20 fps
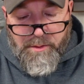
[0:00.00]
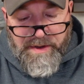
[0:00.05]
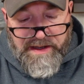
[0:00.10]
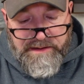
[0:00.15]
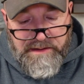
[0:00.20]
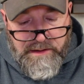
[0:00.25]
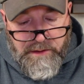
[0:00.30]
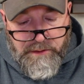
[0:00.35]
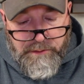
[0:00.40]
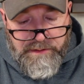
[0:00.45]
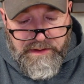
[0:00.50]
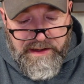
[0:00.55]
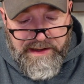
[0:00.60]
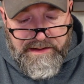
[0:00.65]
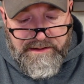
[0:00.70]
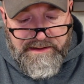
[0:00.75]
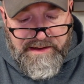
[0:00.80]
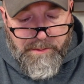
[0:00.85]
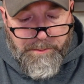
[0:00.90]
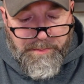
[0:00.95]
But you know,
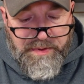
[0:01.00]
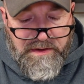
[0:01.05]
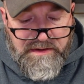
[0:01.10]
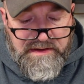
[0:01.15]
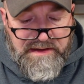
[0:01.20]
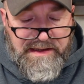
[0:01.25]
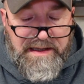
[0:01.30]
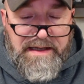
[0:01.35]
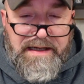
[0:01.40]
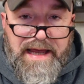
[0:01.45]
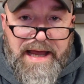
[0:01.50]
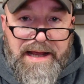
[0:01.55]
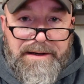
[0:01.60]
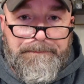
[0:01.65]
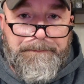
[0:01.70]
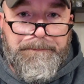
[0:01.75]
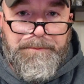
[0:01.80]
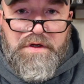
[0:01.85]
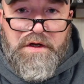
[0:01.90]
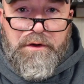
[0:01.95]
the ability to
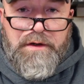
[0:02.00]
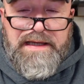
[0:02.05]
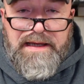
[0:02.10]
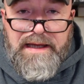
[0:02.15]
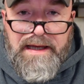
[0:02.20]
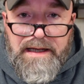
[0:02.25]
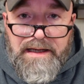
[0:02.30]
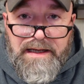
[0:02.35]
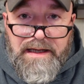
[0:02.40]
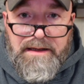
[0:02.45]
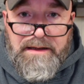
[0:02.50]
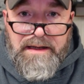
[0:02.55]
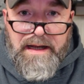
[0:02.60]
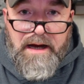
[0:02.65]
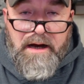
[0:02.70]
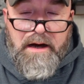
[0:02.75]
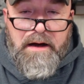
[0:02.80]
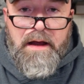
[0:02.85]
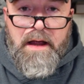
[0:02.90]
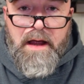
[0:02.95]
get your kit in
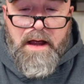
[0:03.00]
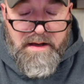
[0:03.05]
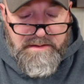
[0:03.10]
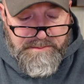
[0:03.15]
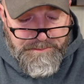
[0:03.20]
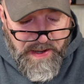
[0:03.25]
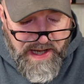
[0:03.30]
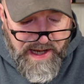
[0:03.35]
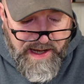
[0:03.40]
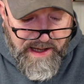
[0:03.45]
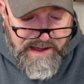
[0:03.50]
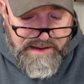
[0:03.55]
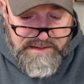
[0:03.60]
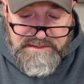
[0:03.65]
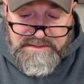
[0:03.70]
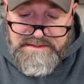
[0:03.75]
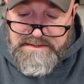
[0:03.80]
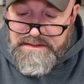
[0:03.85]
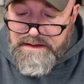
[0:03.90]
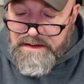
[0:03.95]
there,
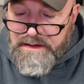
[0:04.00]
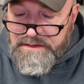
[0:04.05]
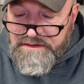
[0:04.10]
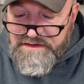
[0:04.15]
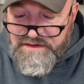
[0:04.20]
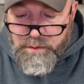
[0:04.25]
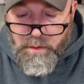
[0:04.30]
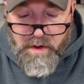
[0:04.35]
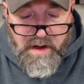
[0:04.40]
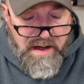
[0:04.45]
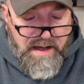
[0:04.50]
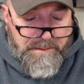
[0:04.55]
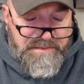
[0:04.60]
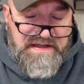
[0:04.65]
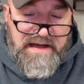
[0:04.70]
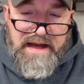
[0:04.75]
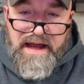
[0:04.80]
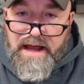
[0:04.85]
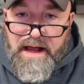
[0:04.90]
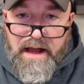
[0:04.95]
pens,
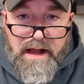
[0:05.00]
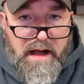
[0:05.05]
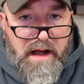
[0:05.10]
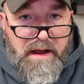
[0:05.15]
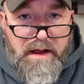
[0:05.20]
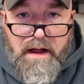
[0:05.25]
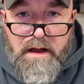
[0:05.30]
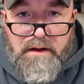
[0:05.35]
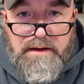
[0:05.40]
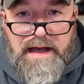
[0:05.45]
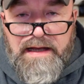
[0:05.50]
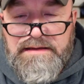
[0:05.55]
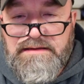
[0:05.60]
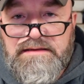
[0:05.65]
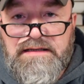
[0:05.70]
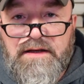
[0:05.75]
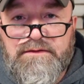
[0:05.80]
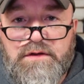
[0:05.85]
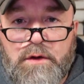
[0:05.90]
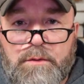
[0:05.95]
swabs, all kinds of
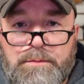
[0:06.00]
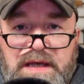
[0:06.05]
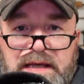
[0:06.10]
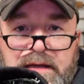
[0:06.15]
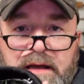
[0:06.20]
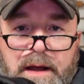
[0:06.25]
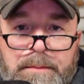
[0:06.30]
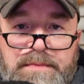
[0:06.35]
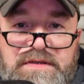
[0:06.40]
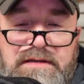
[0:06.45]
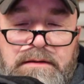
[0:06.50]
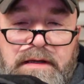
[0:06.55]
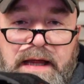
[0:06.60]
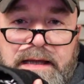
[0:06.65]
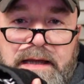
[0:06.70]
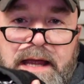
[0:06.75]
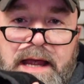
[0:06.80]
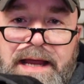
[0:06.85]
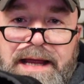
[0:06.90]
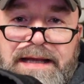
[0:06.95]
stuff. So it becomes
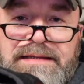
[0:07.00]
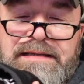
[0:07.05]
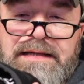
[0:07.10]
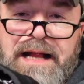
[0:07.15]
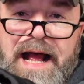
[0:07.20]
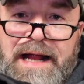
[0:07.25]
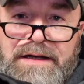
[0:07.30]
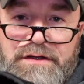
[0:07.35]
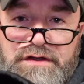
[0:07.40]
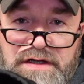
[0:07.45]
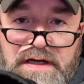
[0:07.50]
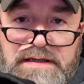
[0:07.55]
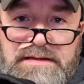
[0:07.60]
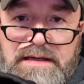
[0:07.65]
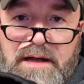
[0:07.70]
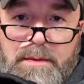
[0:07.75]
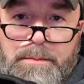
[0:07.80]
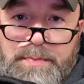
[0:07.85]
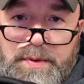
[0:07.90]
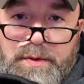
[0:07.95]
like, it's not
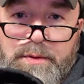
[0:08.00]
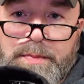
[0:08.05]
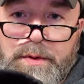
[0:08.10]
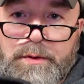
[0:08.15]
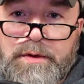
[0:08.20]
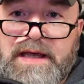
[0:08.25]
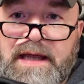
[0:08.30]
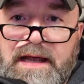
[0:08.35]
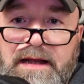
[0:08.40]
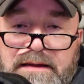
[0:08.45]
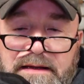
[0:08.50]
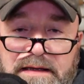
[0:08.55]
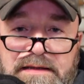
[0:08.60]
just a boo-boo kit.